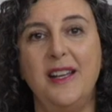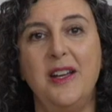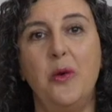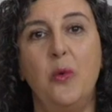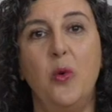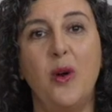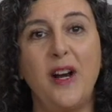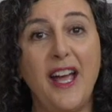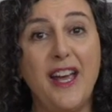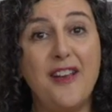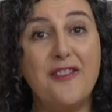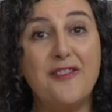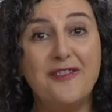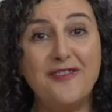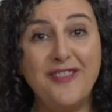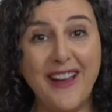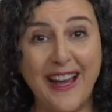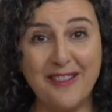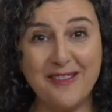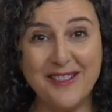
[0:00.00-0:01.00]
What I have
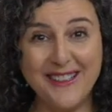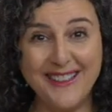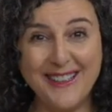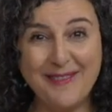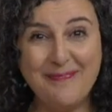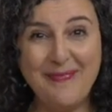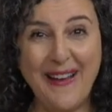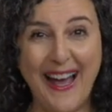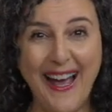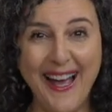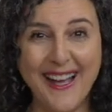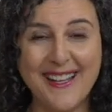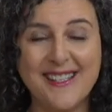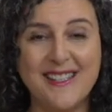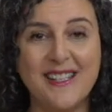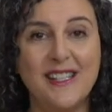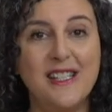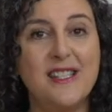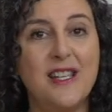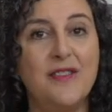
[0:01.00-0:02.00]
found in the
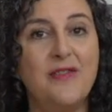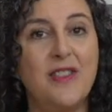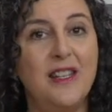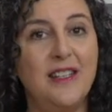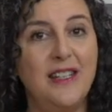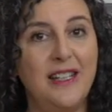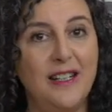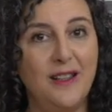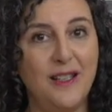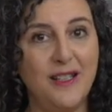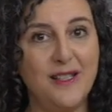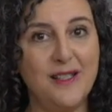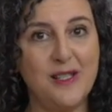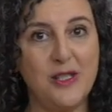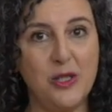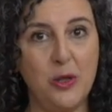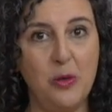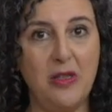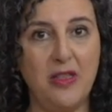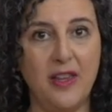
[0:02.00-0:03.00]
past is if the needle is
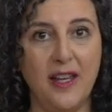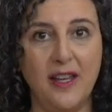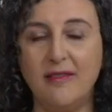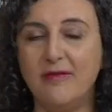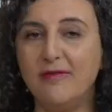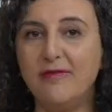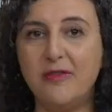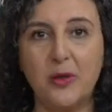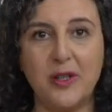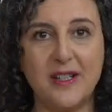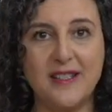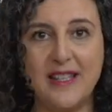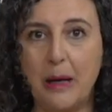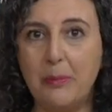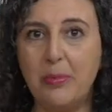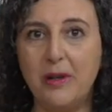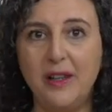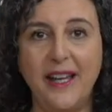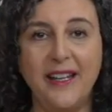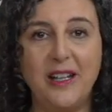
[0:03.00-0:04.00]
too thin, for
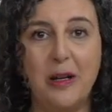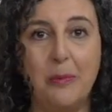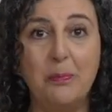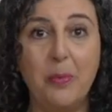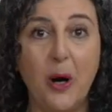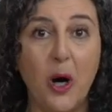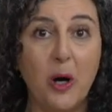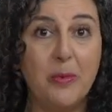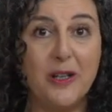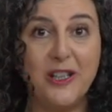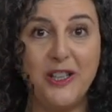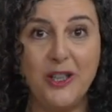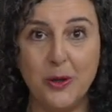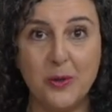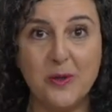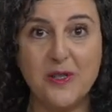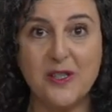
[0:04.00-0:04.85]
example, like a barbecue